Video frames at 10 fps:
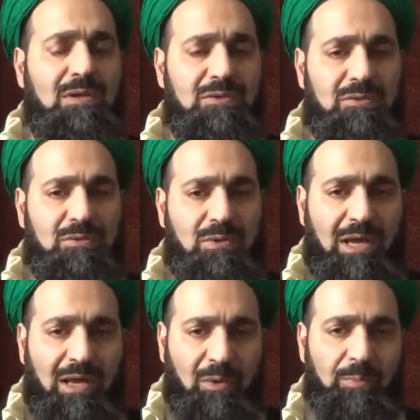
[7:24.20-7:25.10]
to
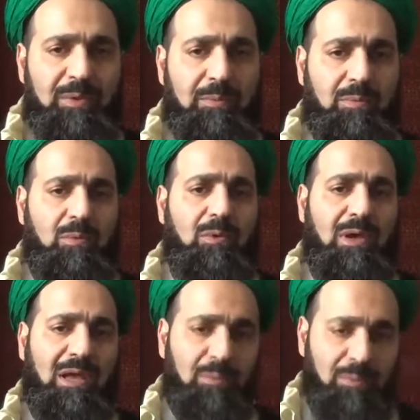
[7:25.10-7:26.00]
help people,
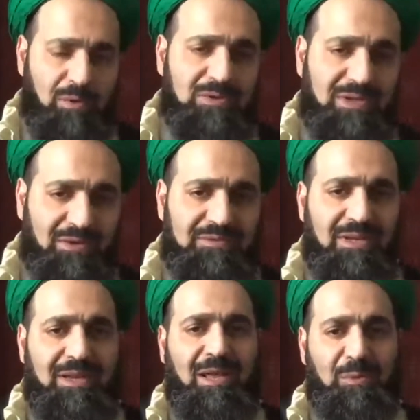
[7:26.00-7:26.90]
help ourselves,
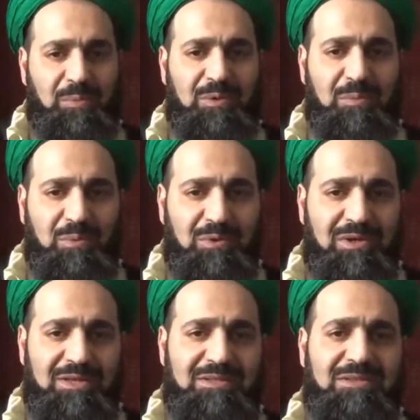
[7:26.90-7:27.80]
and help people in
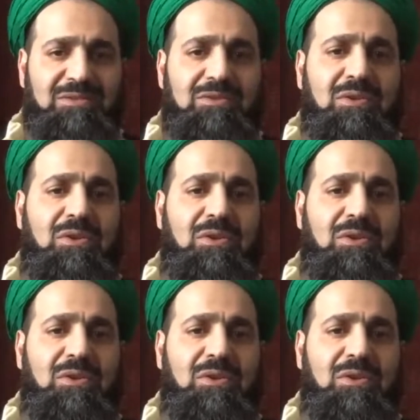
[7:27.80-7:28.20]
essence.